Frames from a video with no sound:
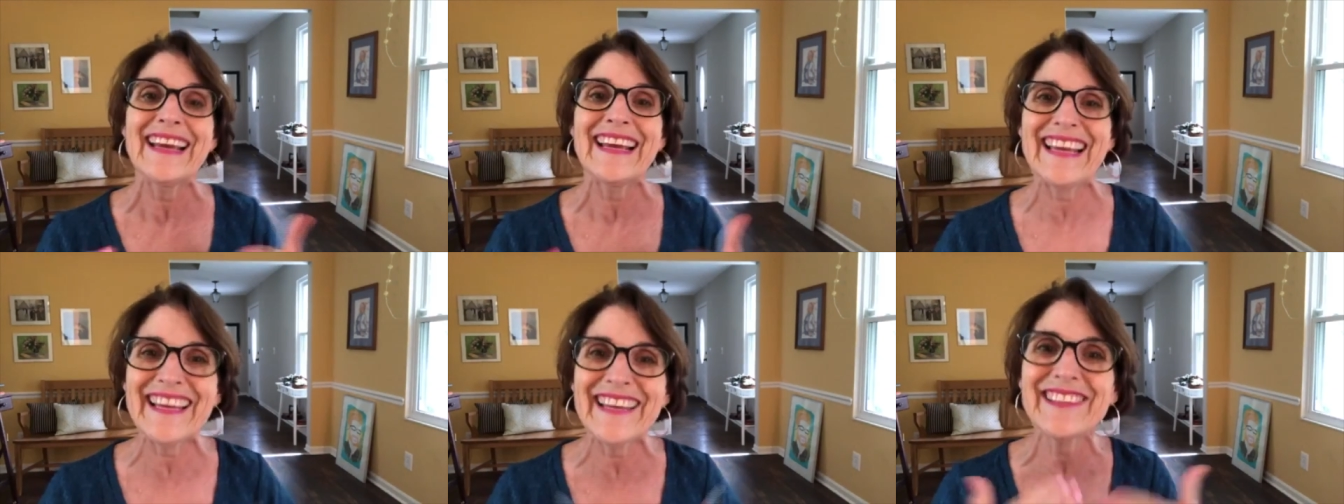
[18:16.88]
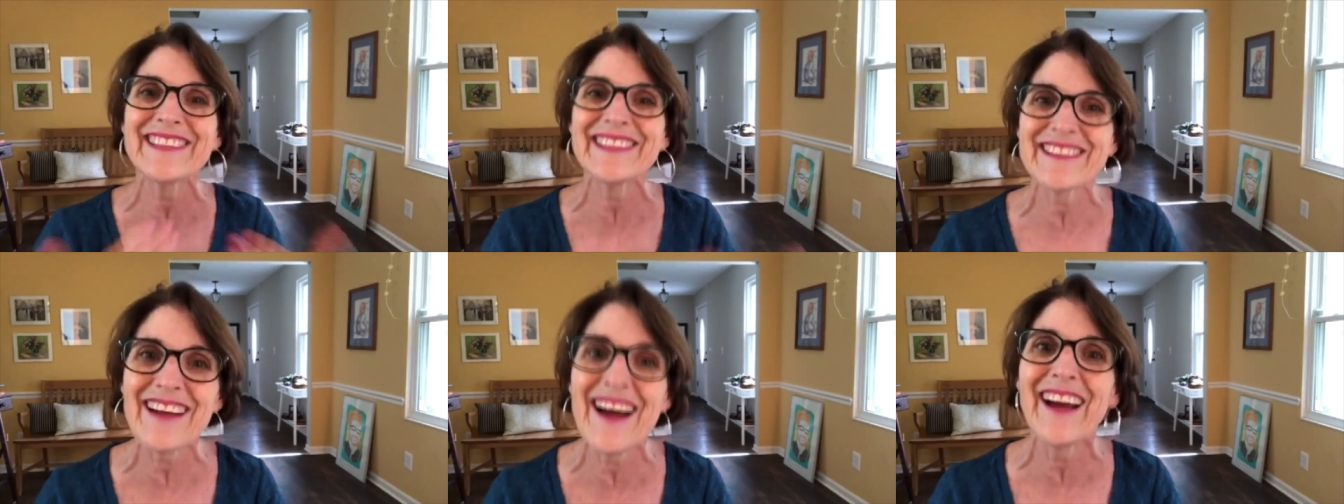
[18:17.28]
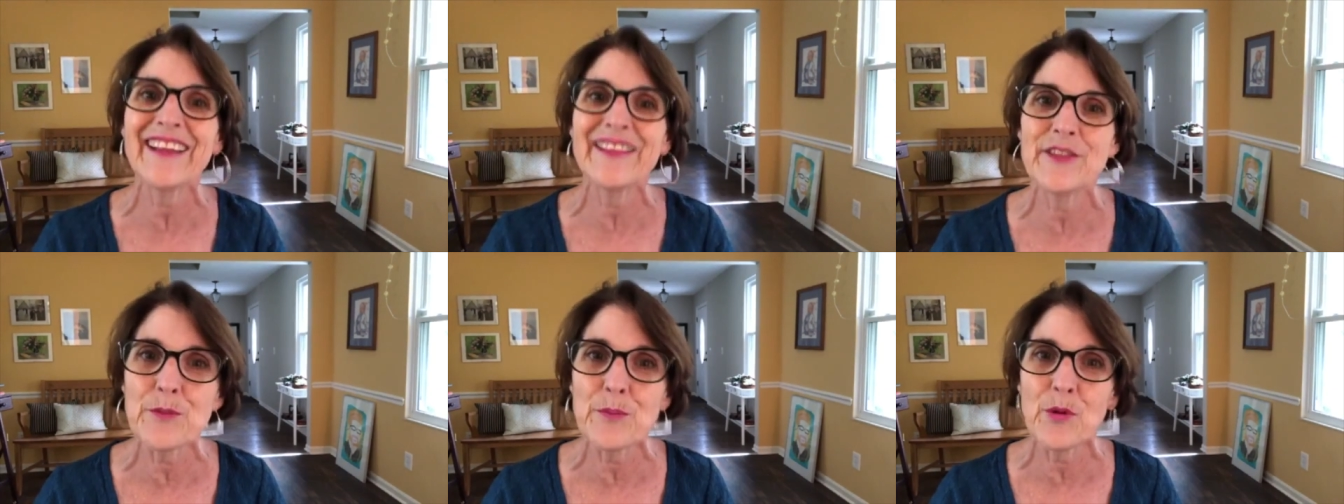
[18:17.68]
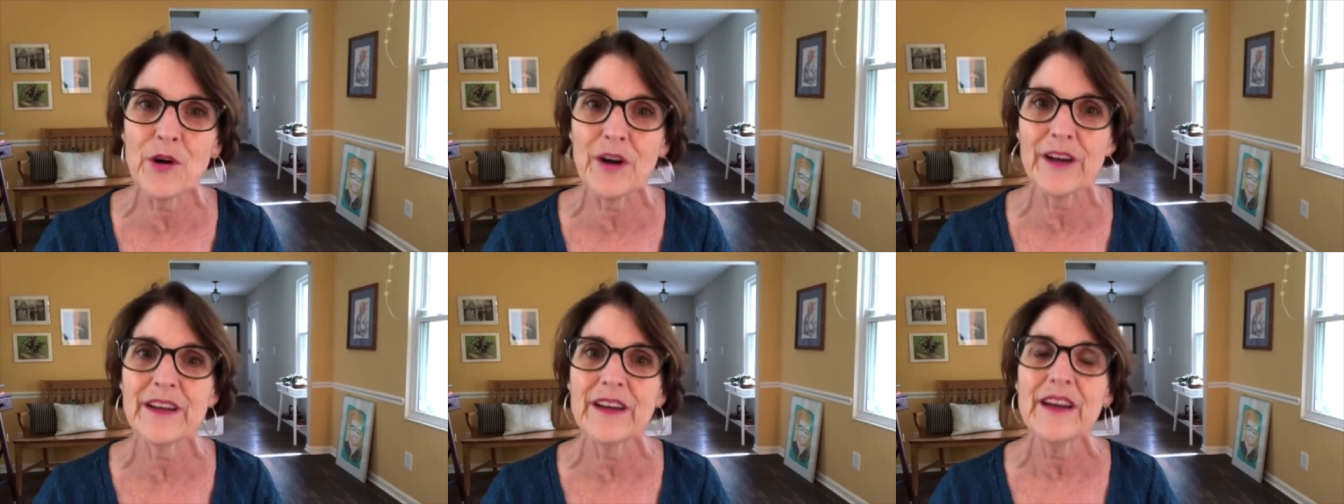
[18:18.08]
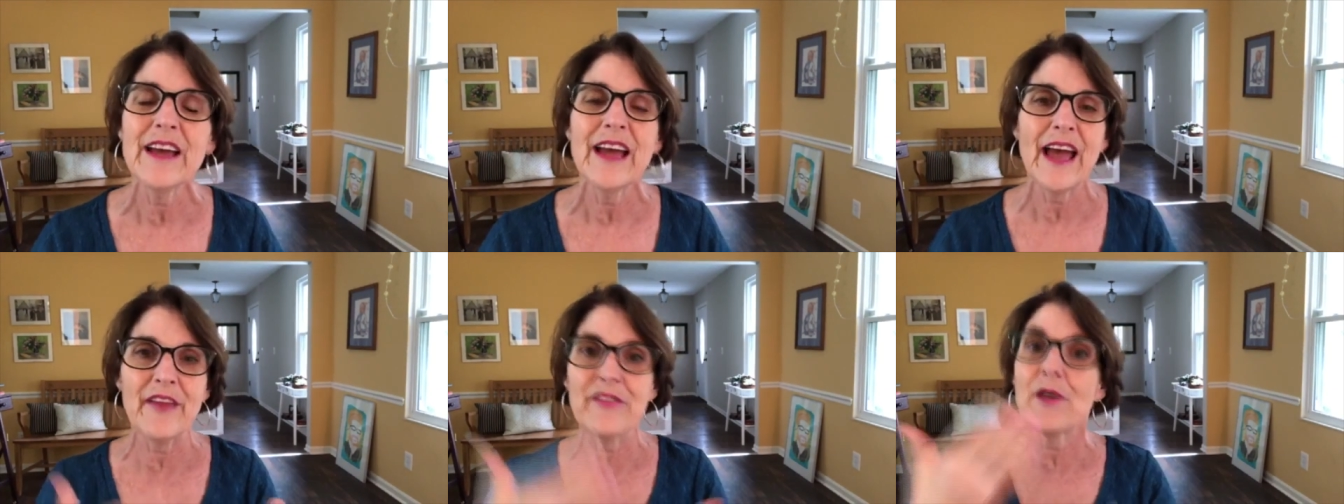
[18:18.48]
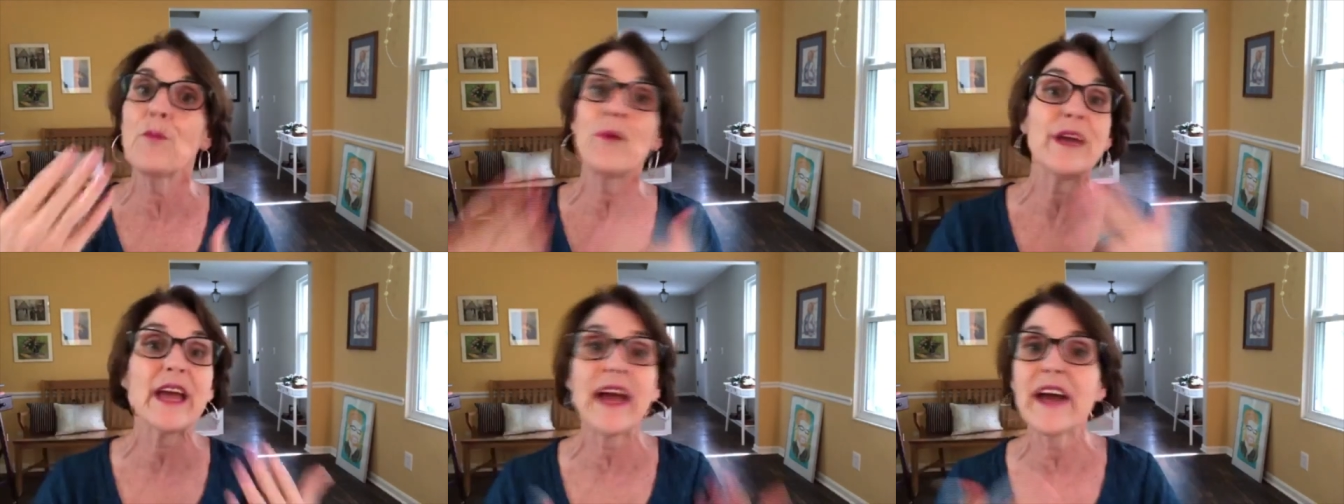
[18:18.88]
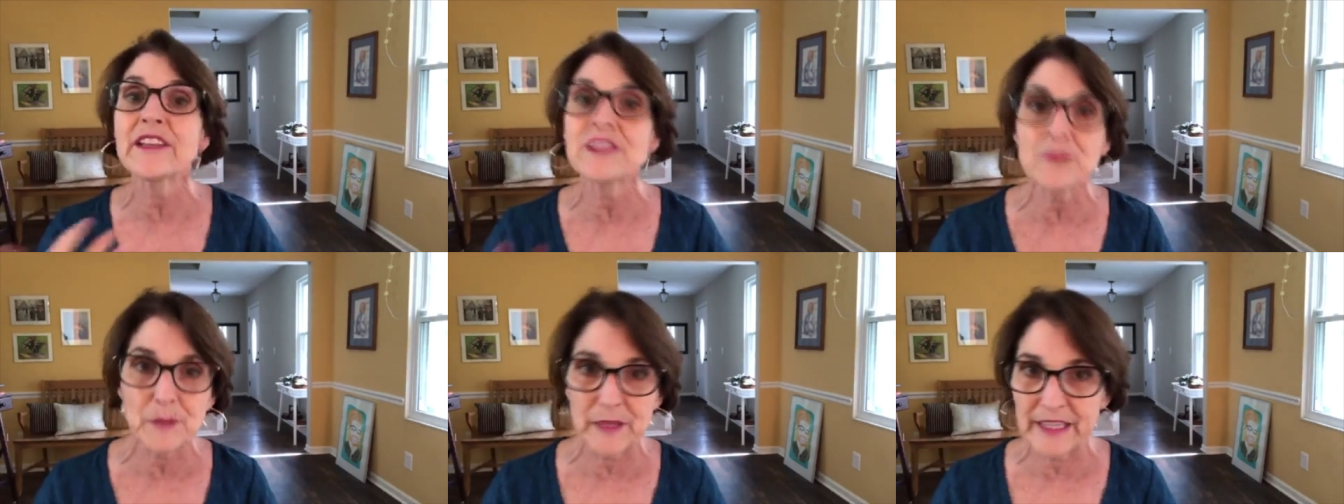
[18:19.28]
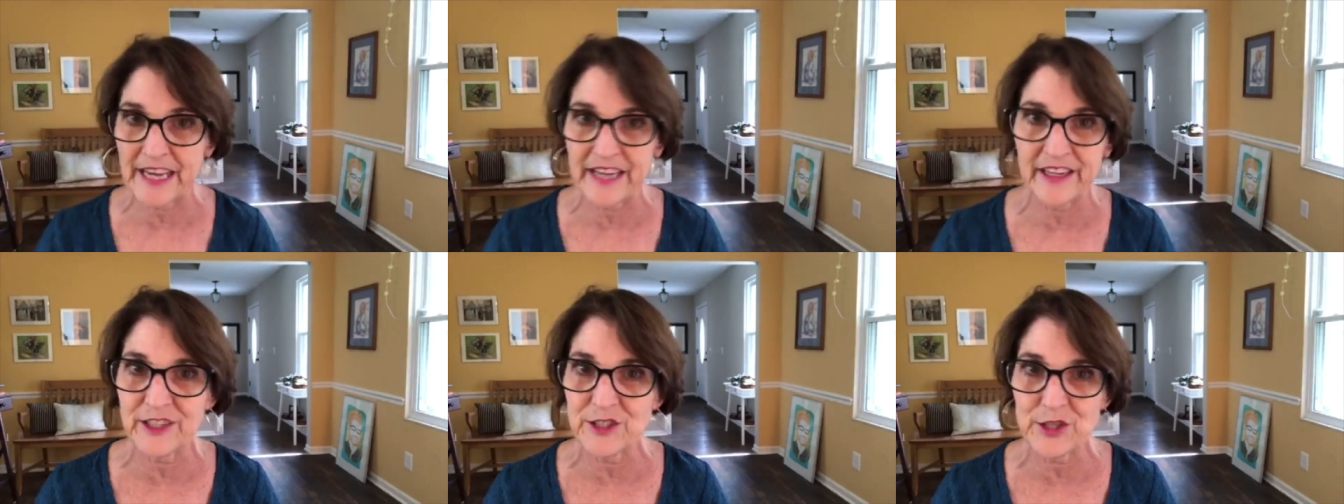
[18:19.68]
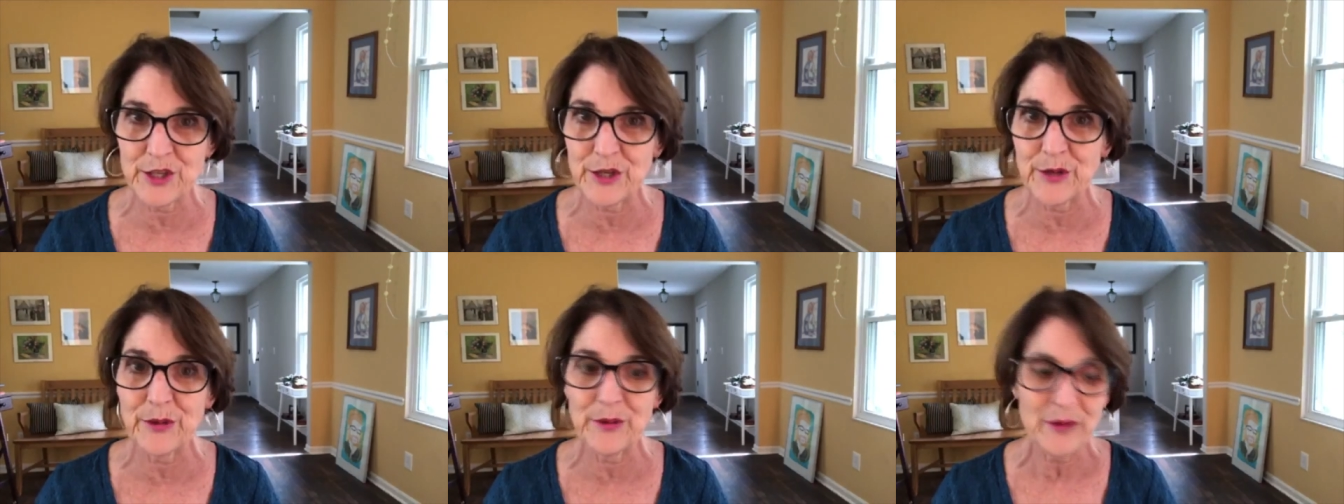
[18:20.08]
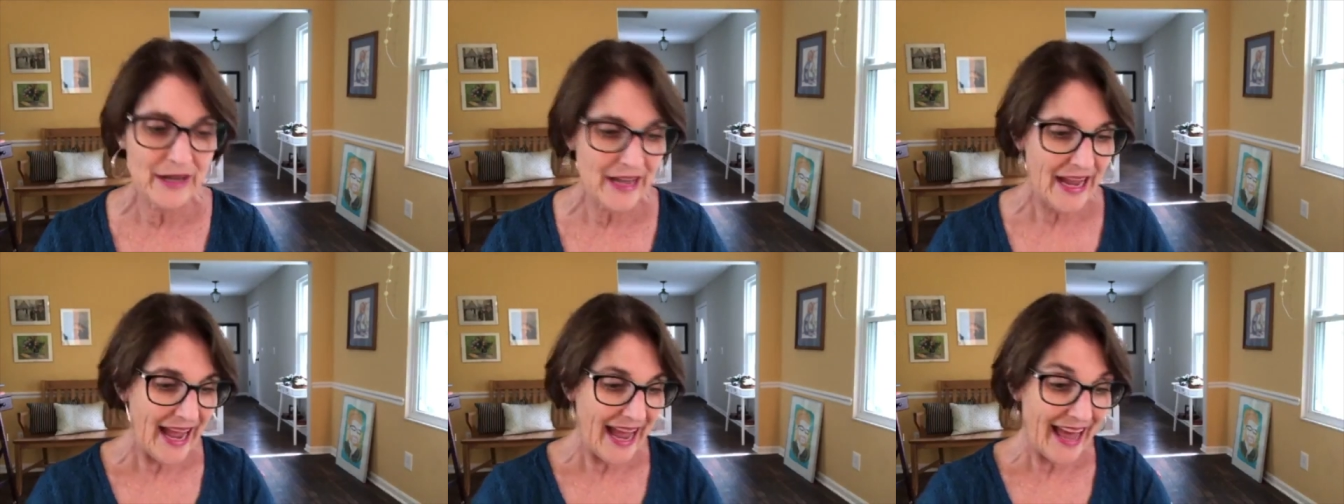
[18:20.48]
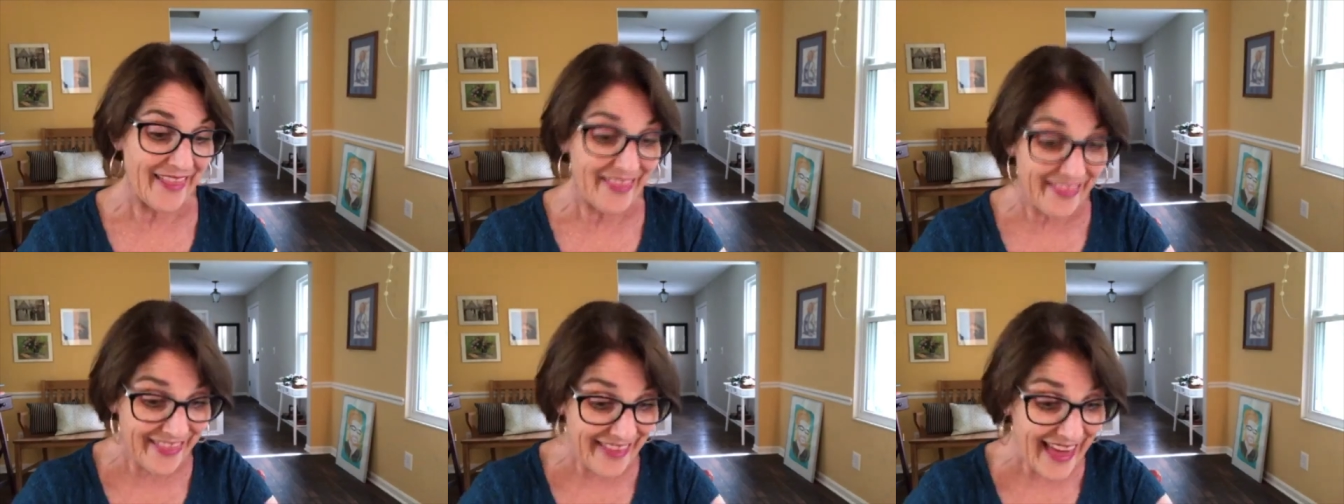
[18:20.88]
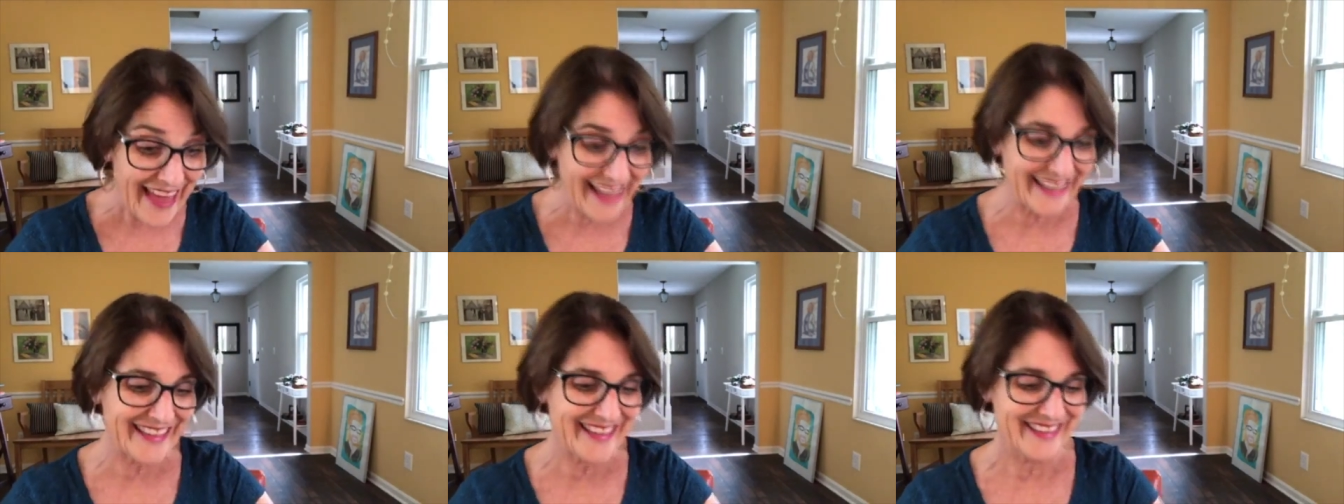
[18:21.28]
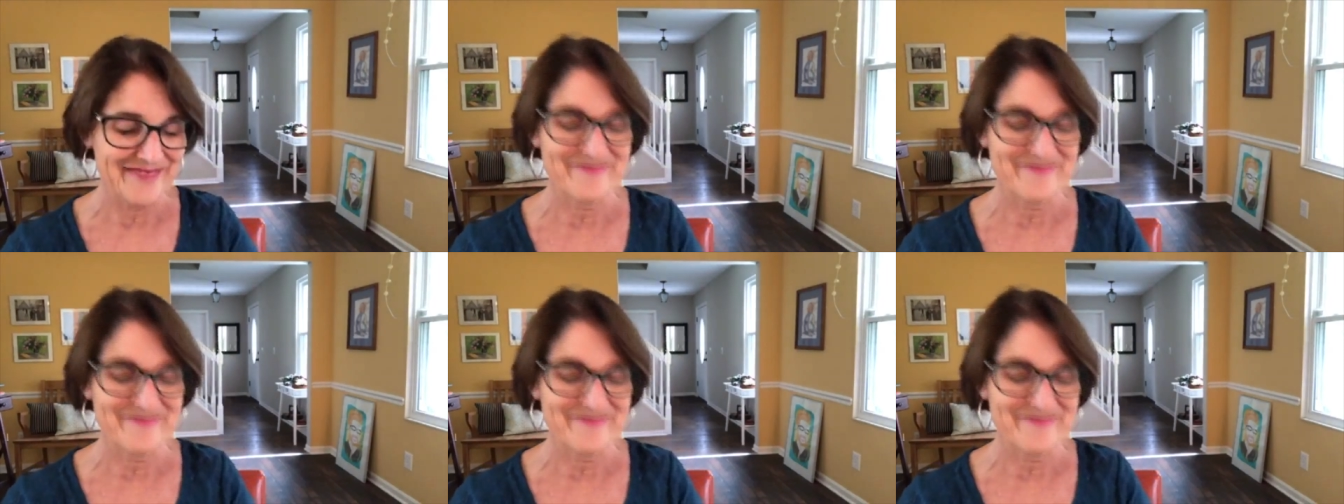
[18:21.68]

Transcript: inside the book, and then we explicate it to you. And then